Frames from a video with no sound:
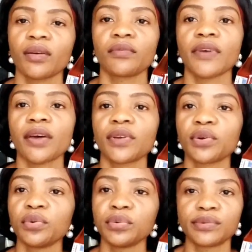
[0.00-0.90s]

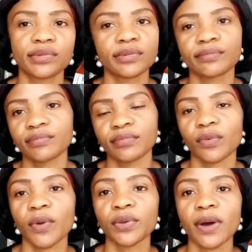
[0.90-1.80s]
Very good
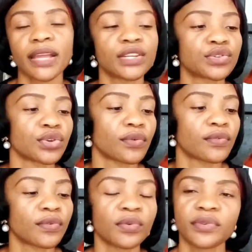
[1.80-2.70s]
when you add it to your
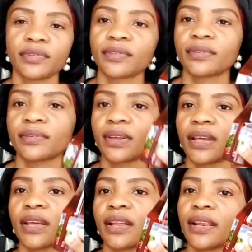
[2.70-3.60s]
food.
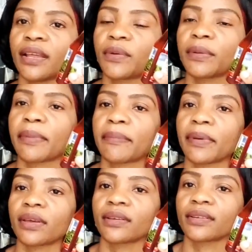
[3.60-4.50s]
Liquid pepper.